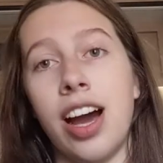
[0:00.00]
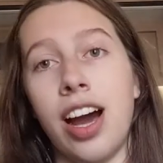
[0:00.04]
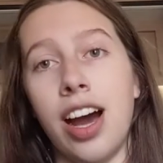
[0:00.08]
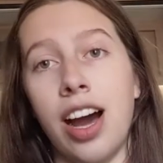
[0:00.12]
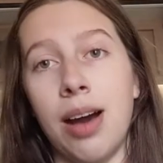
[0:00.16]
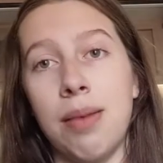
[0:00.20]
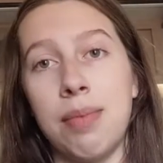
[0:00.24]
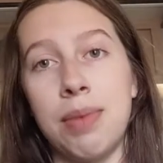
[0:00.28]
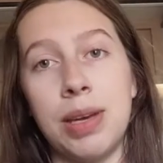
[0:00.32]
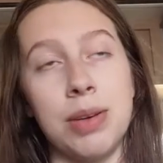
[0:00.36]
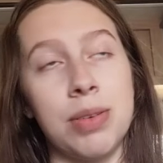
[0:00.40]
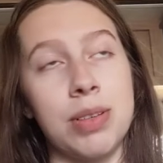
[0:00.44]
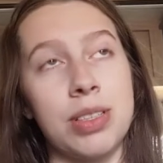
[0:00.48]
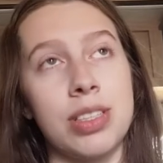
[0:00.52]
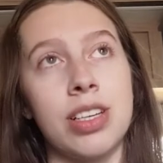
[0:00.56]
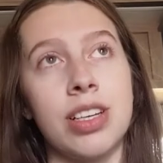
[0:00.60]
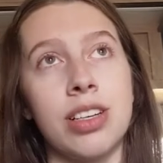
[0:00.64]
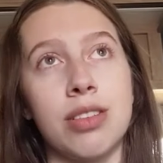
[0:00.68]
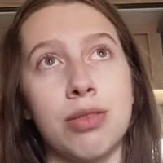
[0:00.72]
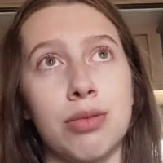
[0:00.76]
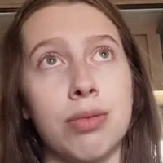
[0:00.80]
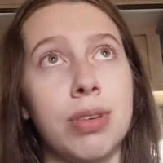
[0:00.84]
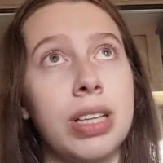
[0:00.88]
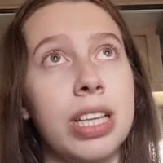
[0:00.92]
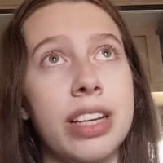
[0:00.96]
Um, it was
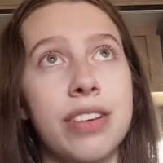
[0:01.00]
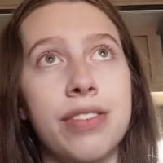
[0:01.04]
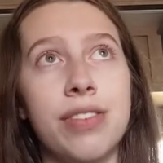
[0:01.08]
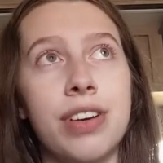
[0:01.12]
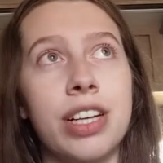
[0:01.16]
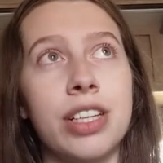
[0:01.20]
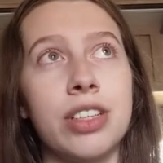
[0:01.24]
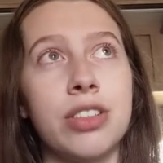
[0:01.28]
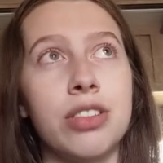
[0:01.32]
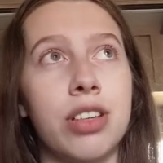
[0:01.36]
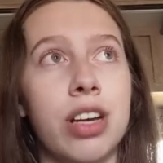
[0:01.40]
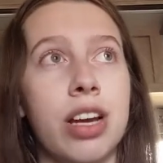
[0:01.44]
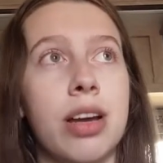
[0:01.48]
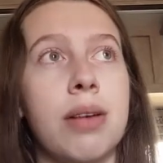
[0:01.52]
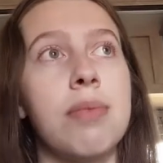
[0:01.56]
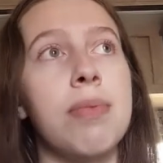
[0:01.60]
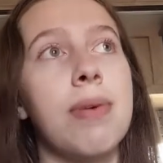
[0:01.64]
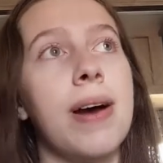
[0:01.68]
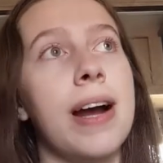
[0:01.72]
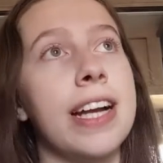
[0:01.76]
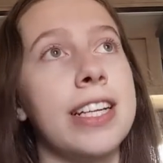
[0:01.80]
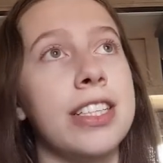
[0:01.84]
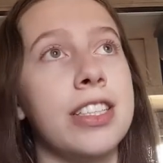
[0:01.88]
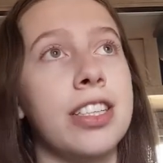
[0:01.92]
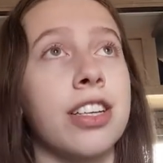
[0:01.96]
a really fun trip
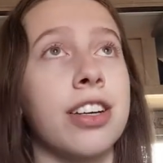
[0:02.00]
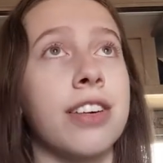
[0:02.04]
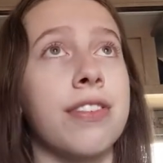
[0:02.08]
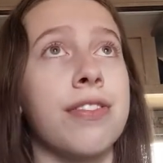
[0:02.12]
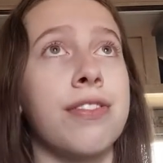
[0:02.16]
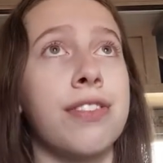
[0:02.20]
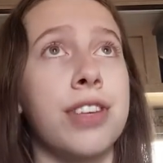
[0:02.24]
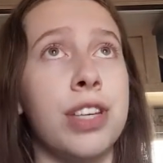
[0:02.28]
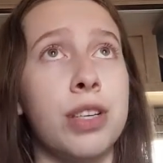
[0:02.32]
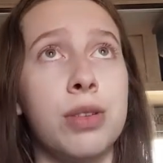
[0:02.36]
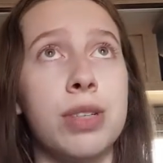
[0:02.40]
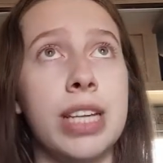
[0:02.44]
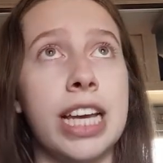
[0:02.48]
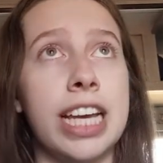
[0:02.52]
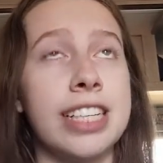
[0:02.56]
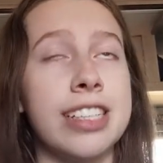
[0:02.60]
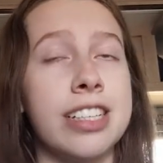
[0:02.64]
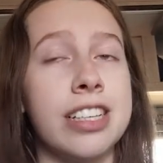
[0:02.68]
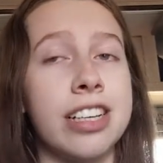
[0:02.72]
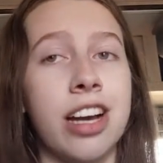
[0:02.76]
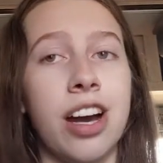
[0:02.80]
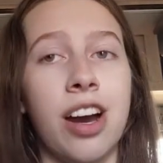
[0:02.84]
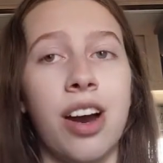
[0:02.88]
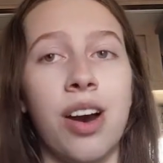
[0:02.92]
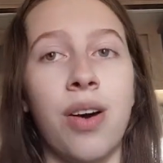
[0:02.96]
I took a few
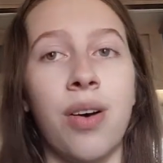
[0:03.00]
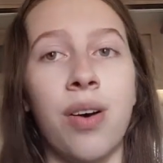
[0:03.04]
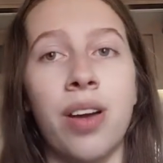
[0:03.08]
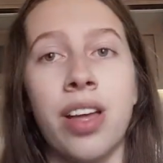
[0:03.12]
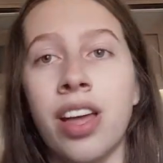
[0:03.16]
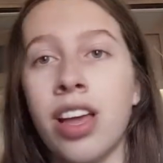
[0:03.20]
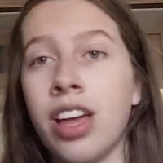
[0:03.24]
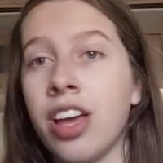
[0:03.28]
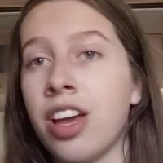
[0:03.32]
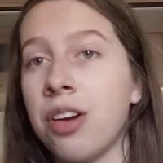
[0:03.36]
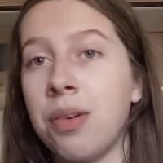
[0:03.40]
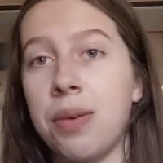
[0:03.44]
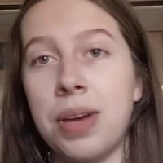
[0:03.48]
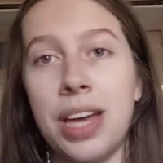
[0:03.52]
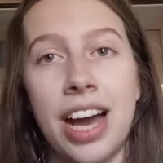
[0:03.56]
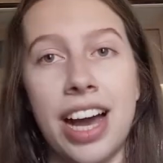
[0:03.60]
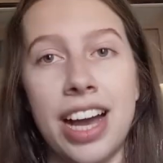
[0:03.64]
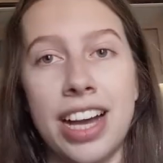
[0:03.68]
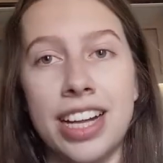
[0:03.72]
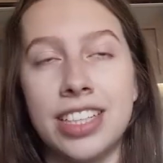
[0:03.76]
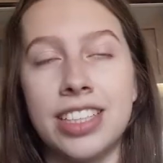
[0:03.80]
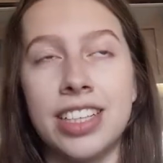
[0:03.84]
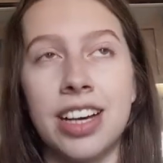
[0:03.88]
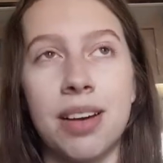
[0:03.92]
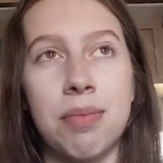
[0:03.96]
days ago. We
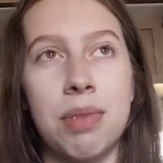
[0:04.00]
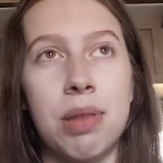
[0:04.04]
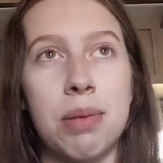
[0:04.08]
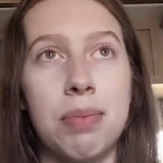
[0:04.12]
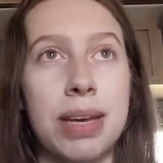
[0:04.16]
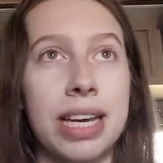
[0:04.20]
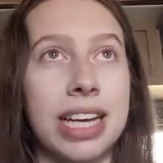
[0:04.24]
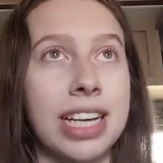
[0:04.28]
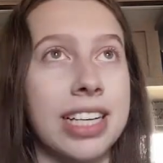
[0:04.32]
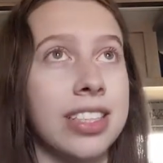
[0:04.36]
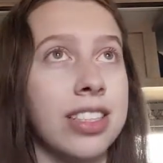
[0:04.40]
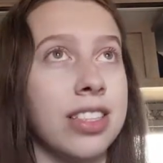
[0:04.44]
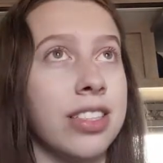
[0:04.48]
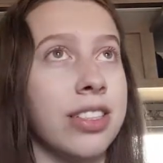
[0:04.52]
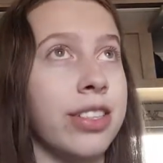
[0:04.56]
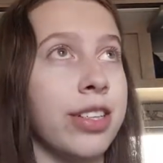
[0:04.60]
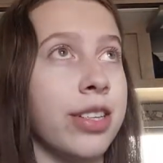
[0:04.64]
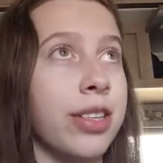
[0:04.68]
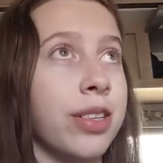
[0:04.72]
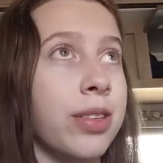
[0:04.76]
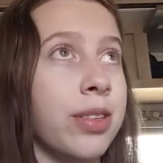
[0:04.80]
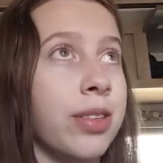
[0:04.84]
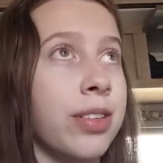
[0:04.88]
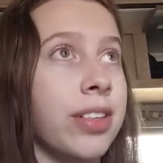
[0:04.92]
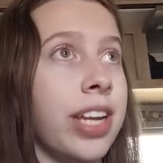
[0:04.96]
hiked up the biggest
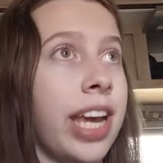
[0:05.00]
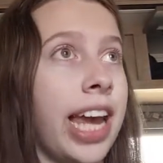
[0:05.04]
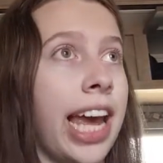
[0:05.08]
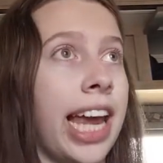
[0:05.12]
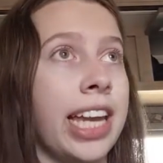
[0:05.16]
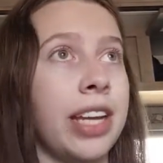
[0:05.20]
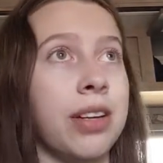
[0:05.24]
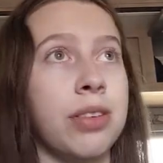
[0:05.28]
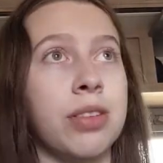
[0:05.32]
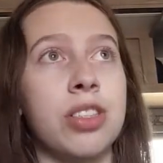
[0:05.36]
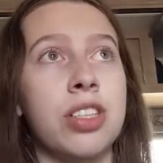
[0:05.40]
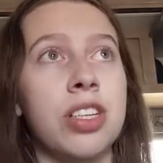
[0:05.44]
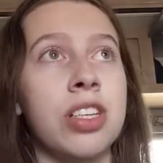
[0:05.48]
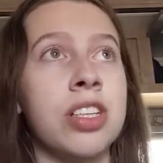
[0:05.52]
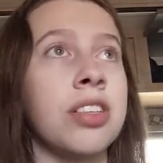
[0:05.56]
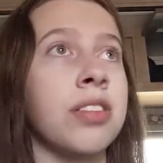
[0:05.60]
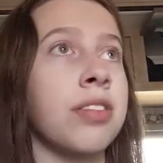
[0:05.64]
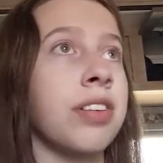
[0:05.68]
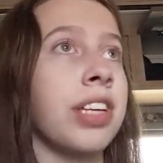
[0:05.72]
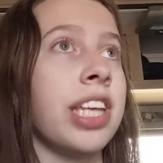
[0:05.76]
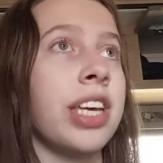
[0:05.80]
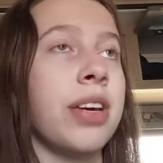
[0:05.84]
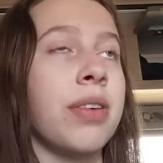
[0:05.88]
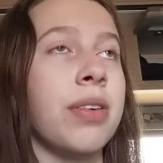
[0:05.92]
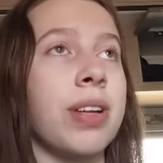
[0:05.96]
dune and it was just a
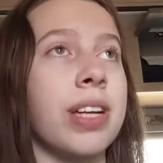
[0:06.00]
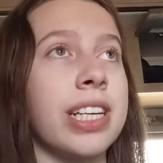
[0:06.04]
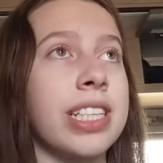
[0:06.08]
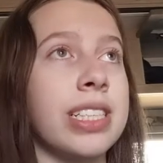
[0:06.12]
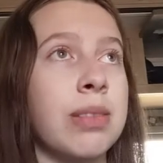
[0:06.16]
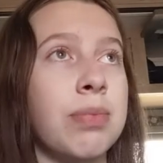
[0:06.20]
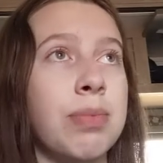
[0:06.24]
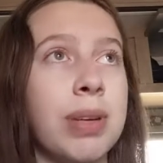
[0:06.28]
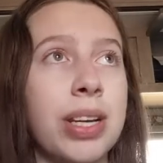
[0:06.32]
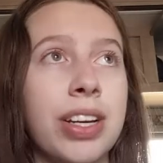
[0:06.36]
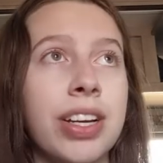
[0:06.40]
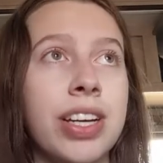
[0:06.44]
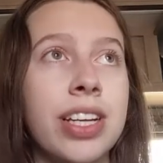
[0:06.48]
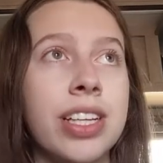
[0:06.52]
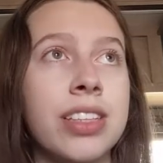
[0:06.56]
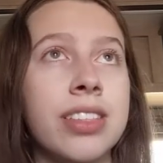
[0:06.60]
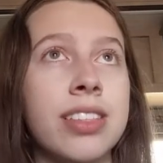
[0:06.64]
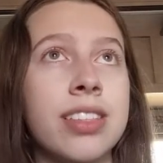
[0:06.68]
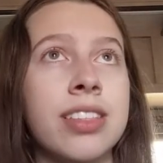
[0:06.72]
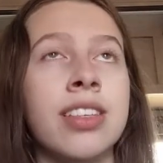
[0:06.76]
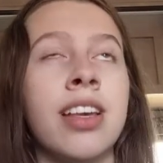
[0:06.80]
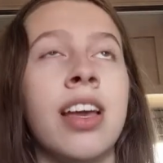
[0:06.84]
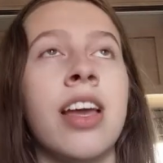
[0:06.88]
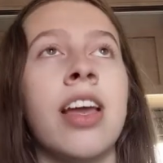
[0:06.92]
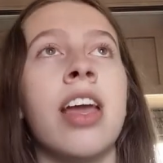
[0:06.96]
really cool
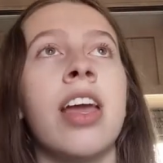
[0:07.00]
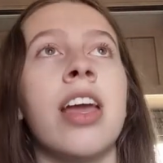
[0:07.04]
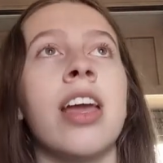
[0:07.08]
experience.